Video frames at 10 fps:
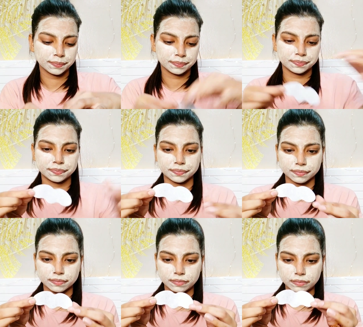
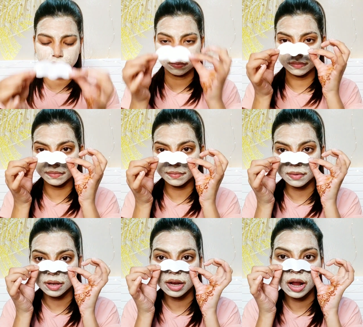
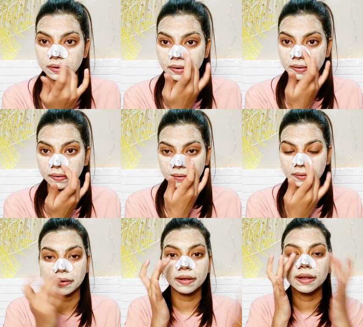[no speech]